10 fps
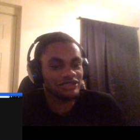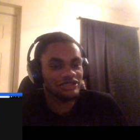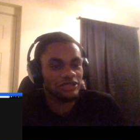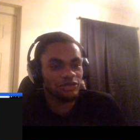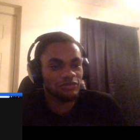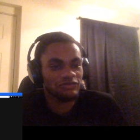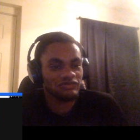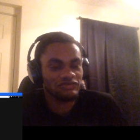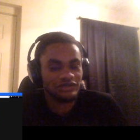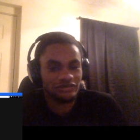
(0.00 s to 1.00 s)
could help
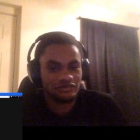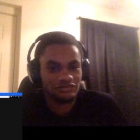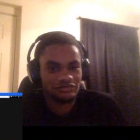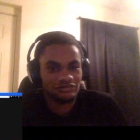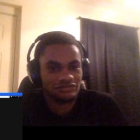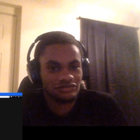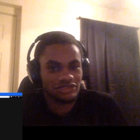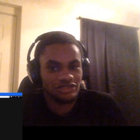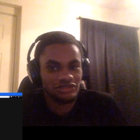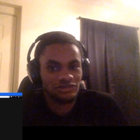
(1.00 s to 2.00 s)
fight
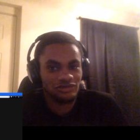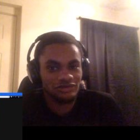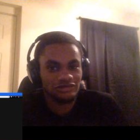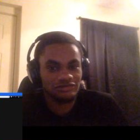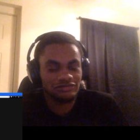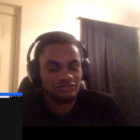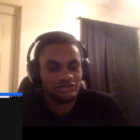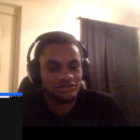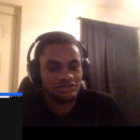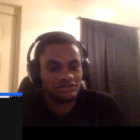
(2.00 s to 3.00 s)
in this war
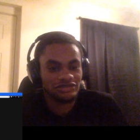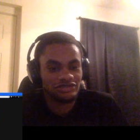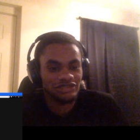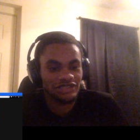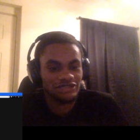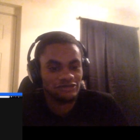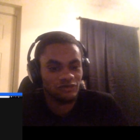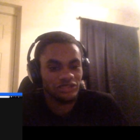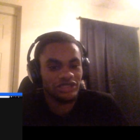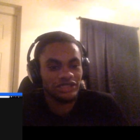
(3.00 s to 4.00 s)
because he has
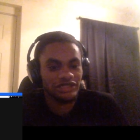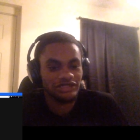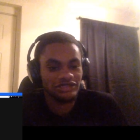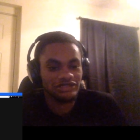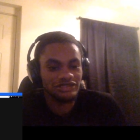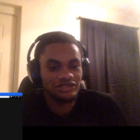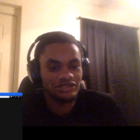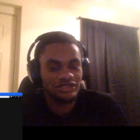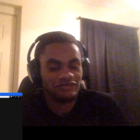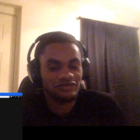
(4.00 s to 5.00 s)
one hand. he
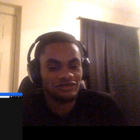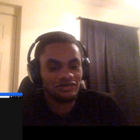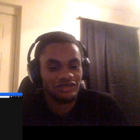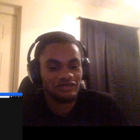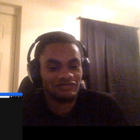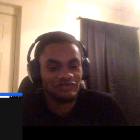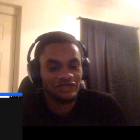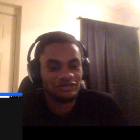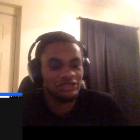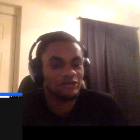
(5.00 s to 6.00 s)
never learned how to
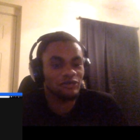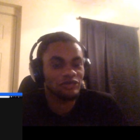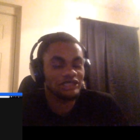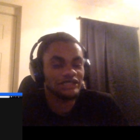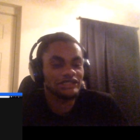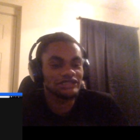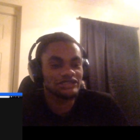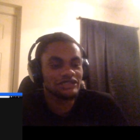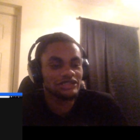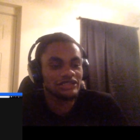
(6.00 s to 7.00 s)
fight with that one hand.
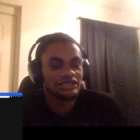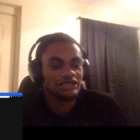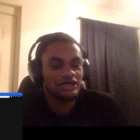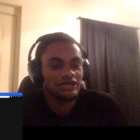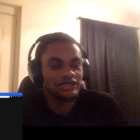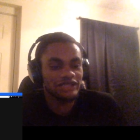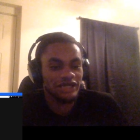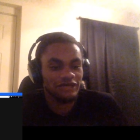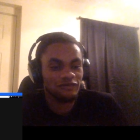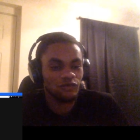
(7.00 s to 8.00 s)
Uh, he
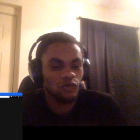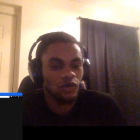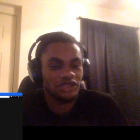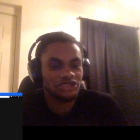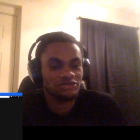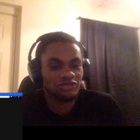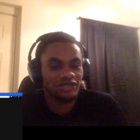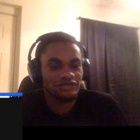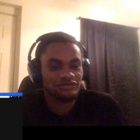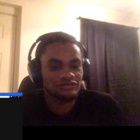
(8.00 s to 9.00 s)
got washed
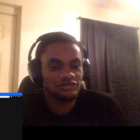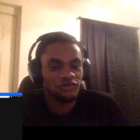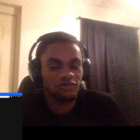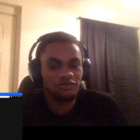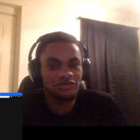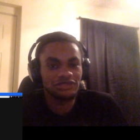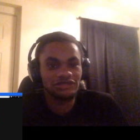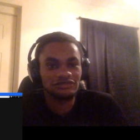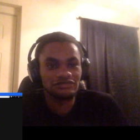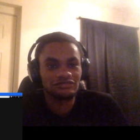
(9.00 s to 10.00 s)
by normal
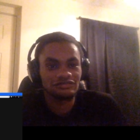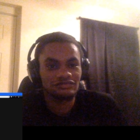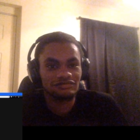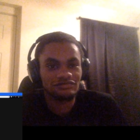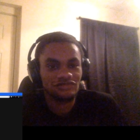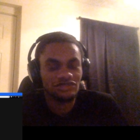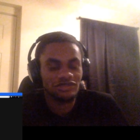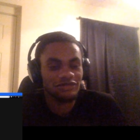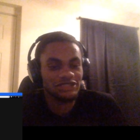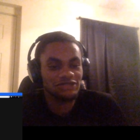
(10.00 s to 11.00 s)
men. So,
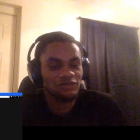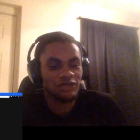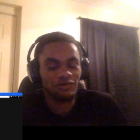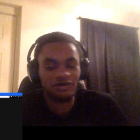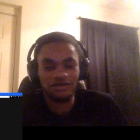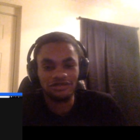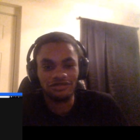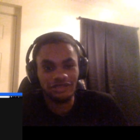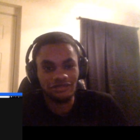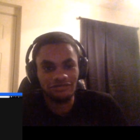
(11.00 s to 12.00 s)
I mean, these White Walkers are
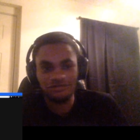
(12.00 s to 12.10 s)
like